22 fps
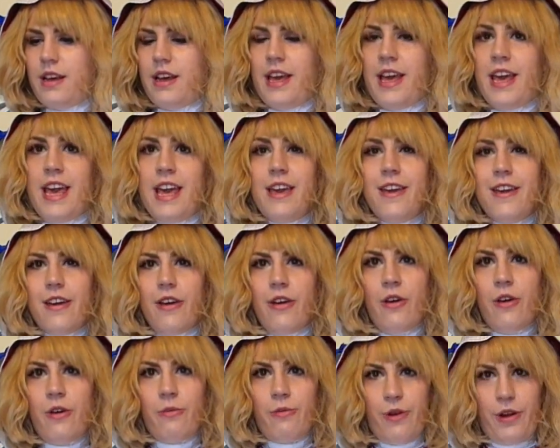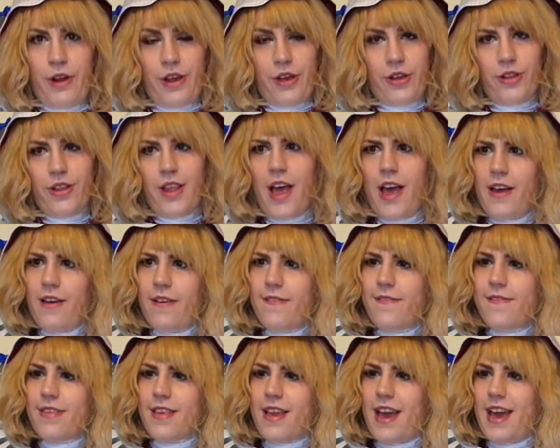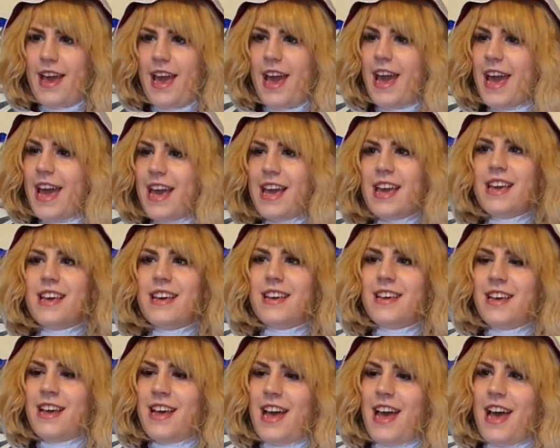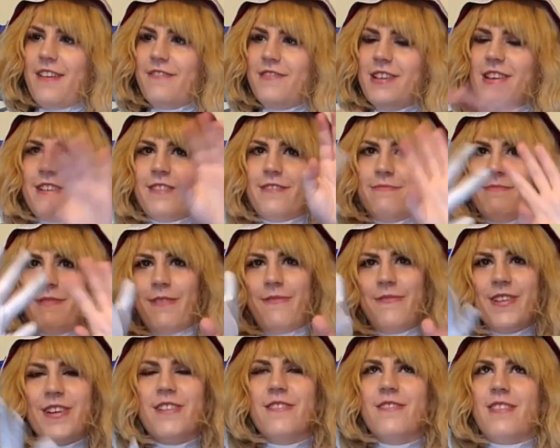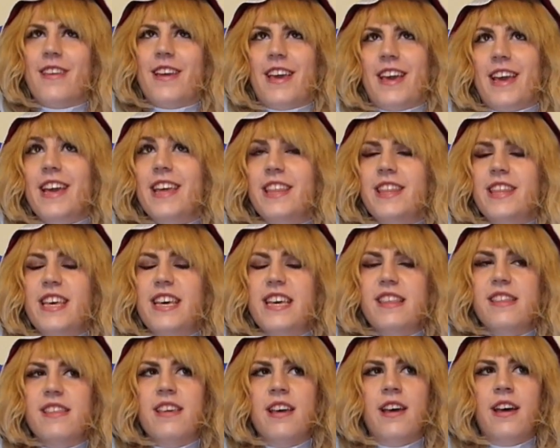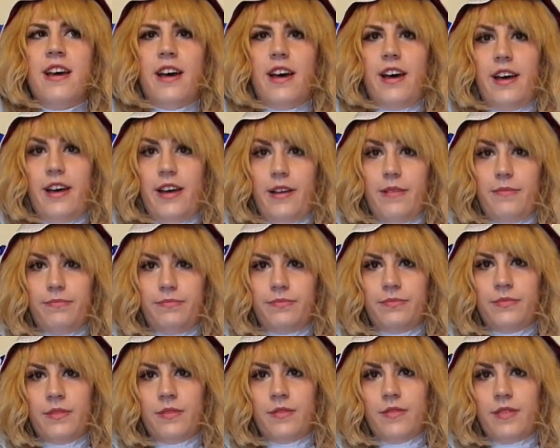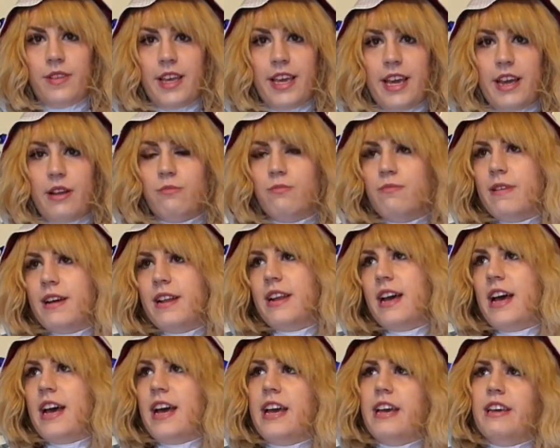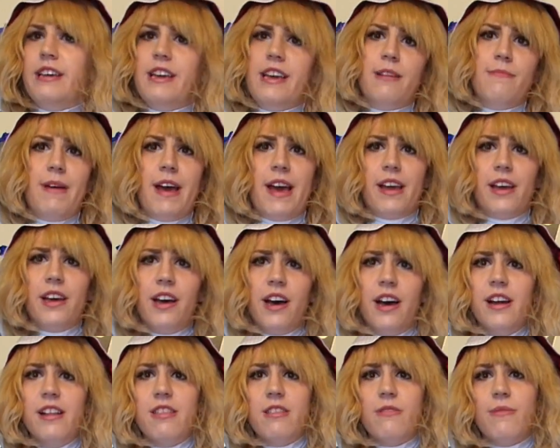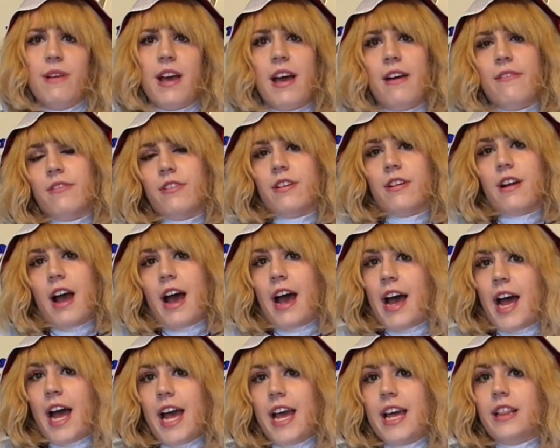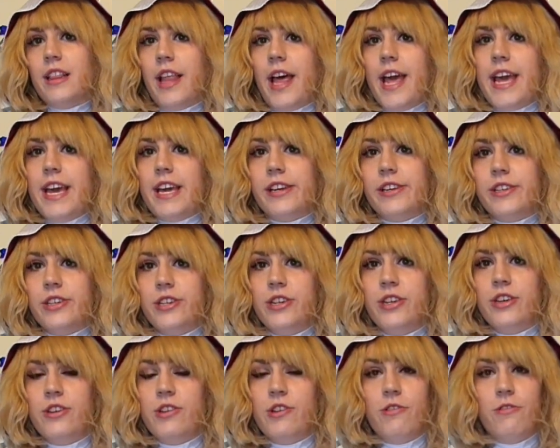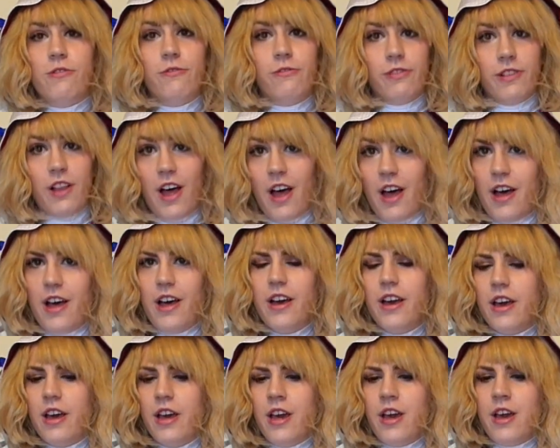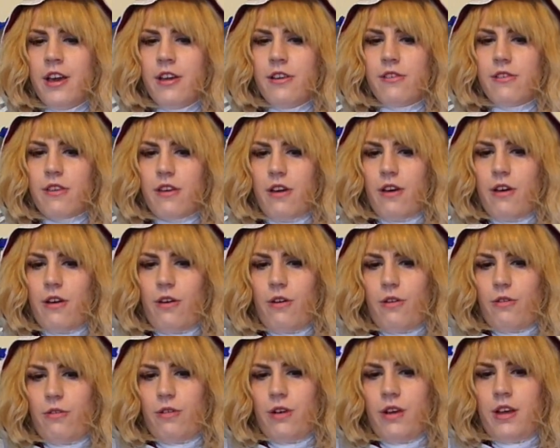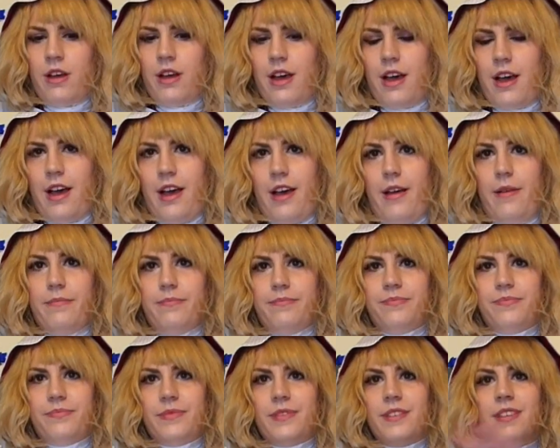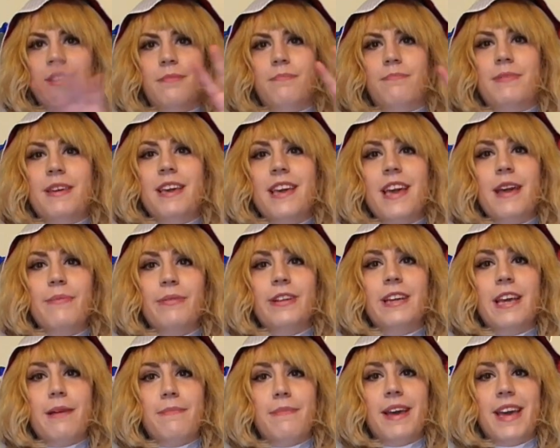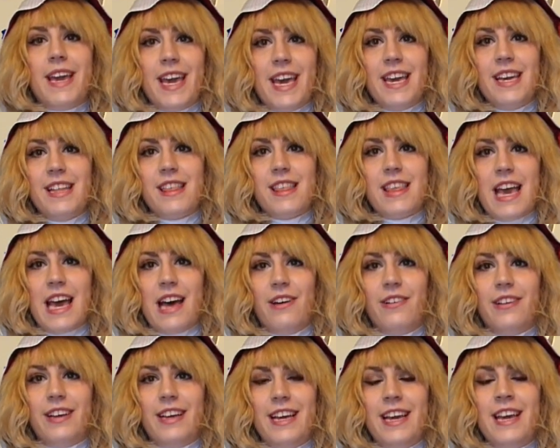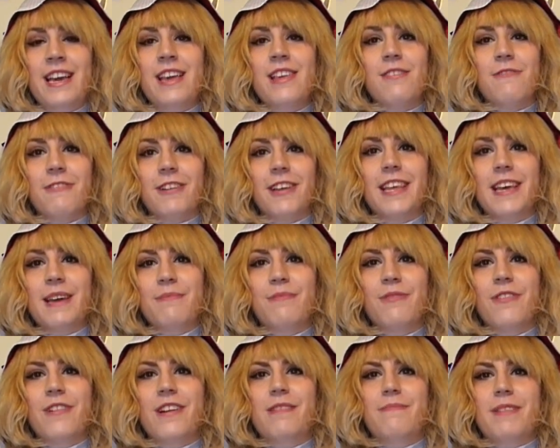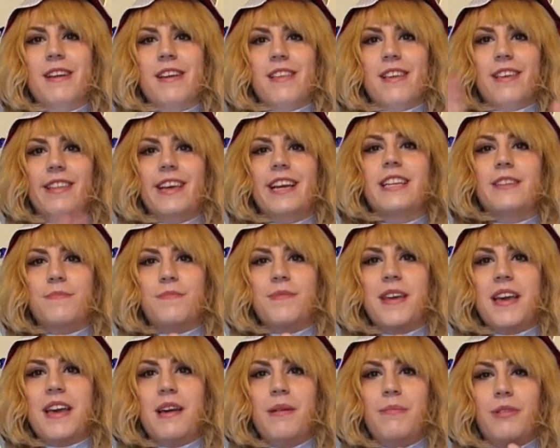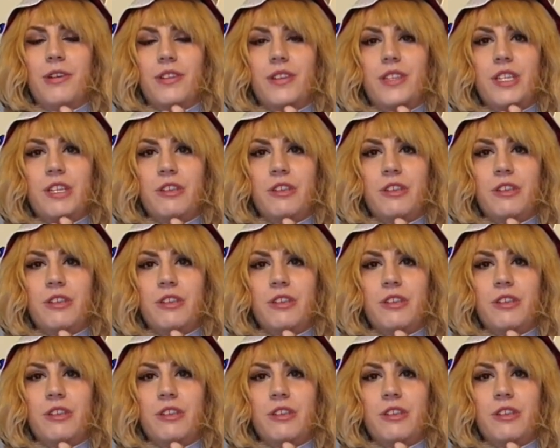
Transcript: I hate wearing gloves, I hate having my fingers like in this, and when I am at cons or whatever, I like to vlog, so being able to get my hands out is really important because I like to be able